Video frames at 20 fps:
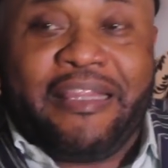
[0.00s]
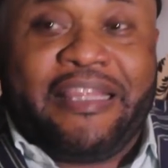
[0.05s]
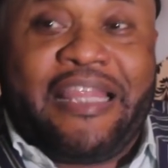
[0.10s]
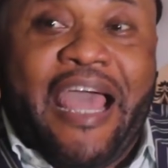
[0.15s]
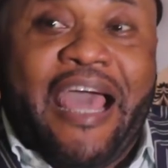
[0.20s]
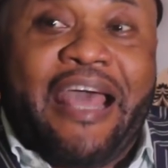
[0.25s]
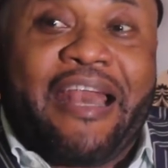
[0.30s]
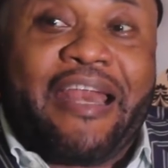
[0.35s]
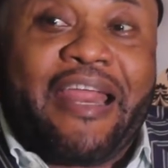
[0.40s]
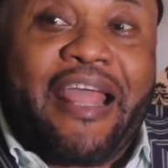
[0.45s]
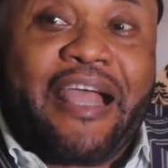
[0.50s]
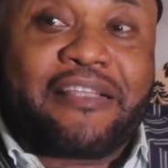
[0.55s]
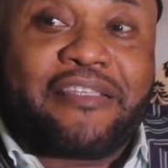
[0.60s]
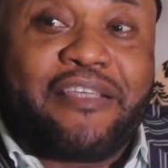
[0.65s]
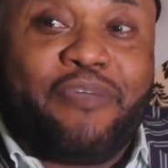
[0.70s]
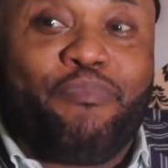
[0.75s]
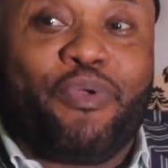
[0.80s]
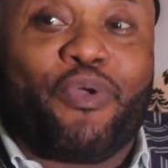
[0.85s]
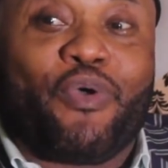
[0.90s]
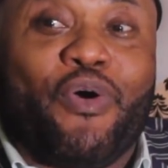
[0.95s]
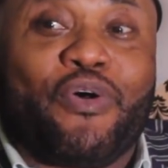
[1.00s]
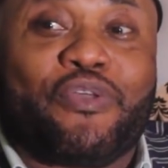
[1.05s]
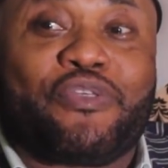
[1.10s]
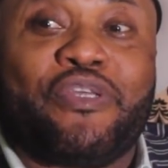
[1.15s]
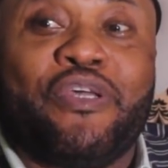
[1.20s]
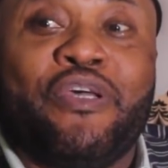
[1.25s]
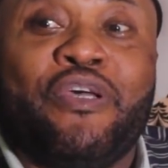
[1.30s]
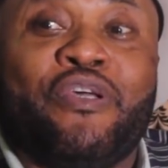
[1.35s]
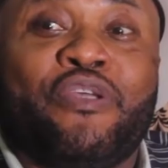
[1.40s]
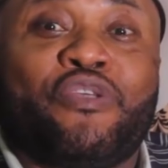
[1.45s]
They are reacting
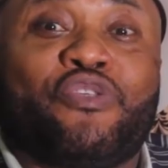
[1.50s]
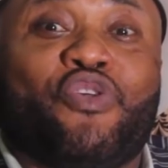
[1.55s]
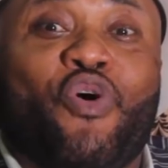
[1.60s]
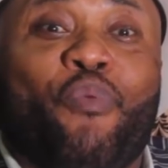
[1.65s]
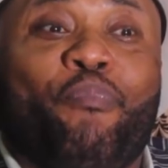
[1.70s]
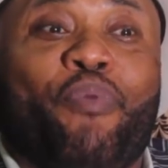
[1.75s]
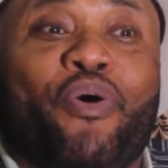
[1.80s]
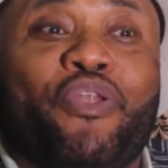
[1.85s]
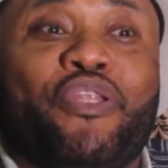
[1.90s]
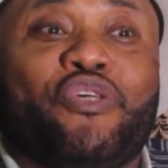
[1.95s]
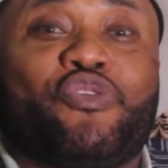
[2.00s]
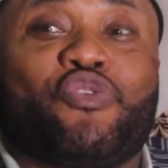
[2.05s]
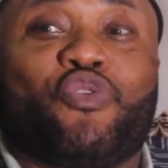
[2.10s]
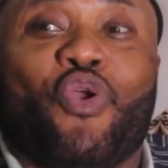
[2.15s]
because somebody